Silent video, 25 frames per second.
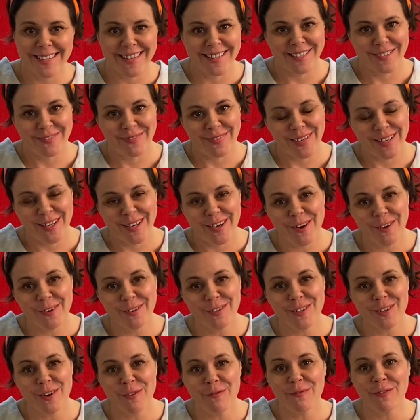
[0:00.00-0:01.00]
this
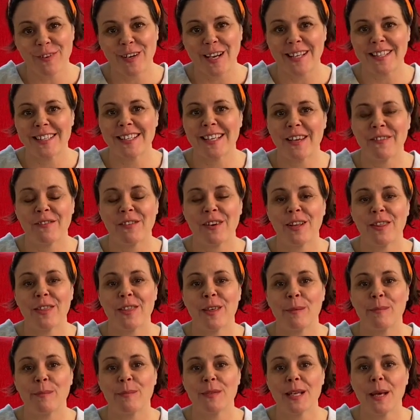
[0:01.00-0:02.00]
video, don't forget to give it a
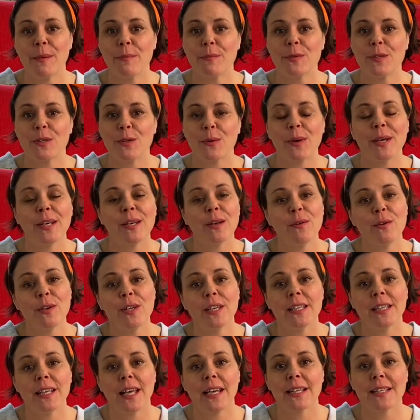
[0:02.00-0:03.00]
thumbs up so I know
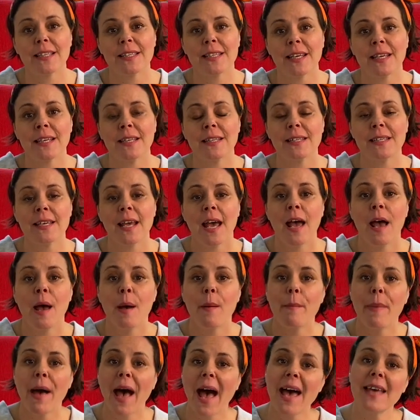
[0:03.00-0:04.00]
you liked it.
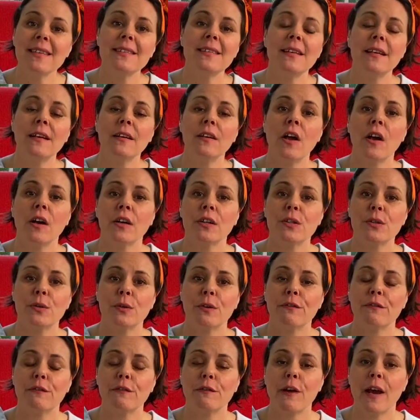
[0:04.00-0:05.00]
Pass it along to
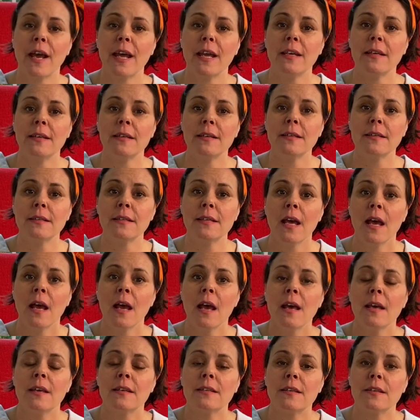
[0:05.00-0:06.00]
a friend.
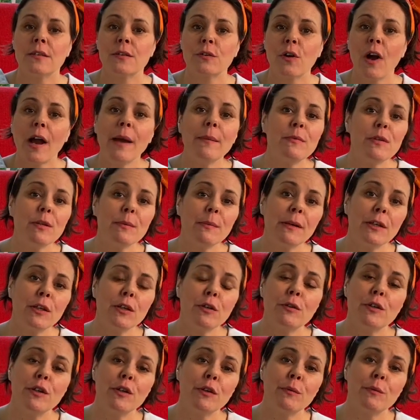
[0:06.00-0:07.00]
Subscribe to my
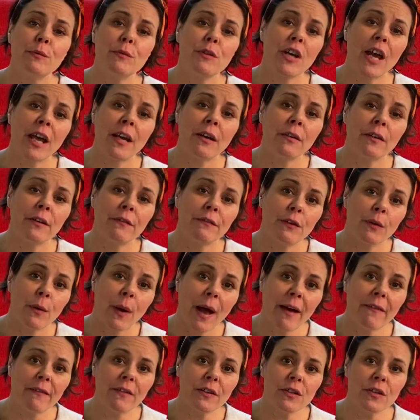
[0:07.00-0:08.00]
YouTube channel if you
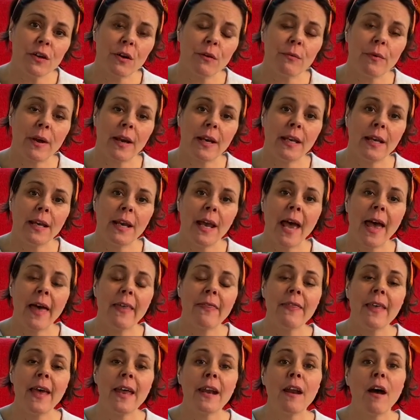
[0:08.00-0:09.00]
haven't already.
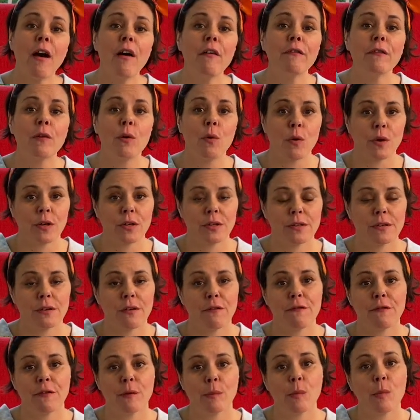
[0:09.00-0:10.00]
And then, of course,
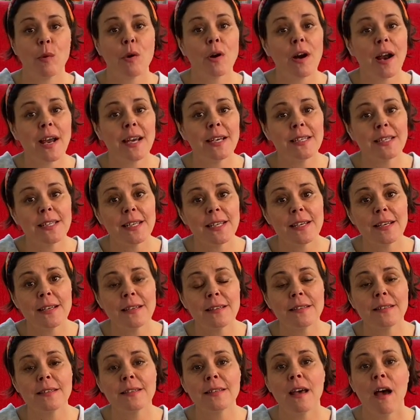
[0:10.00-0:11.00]
for more
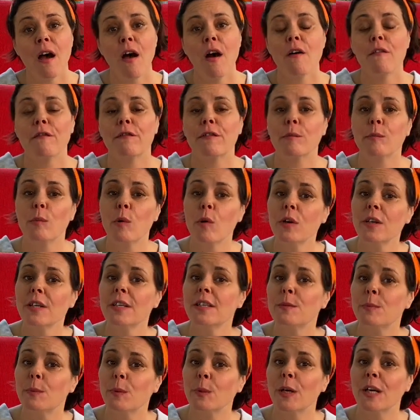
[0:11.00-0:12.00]
ideas, for more
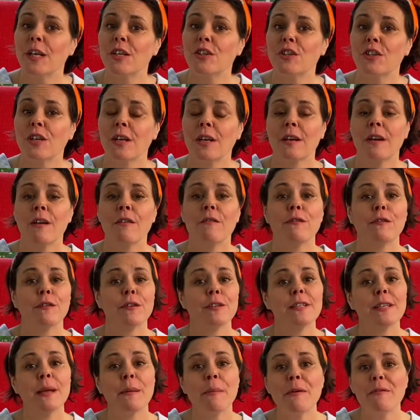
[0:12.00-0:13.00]
inspiration, for
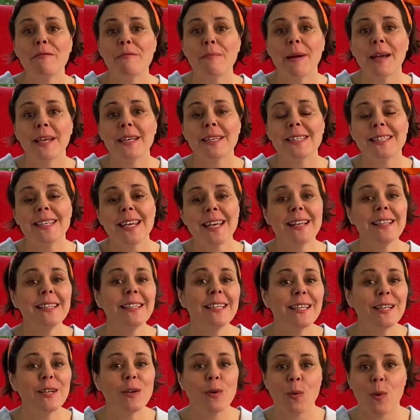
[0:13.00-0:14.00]
some of my
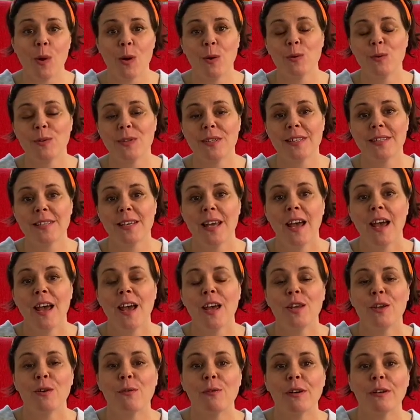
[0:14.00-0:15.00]
daily quotes,
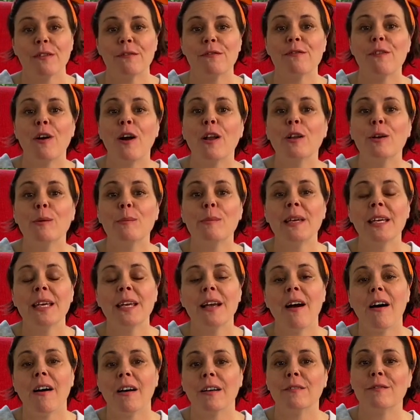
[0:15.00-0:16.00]
you can follow me
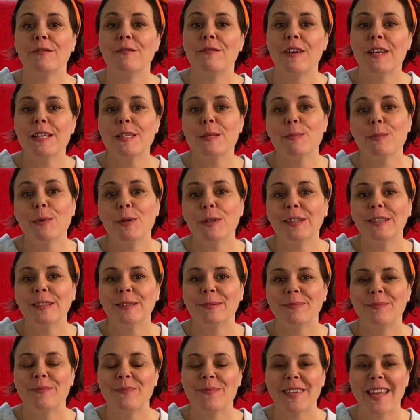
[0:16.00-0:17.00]
on Facebook
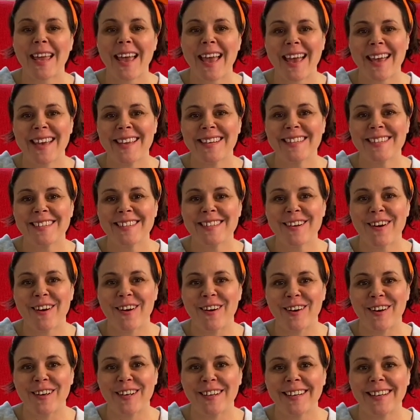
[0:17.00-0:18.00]
and
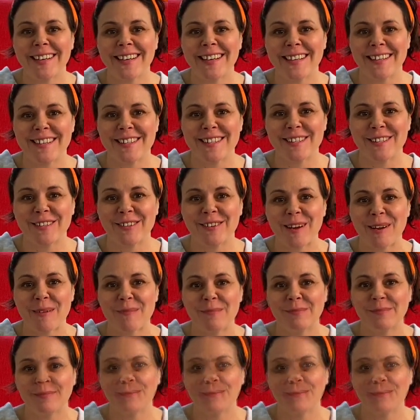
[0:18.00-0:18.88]
on Instagram.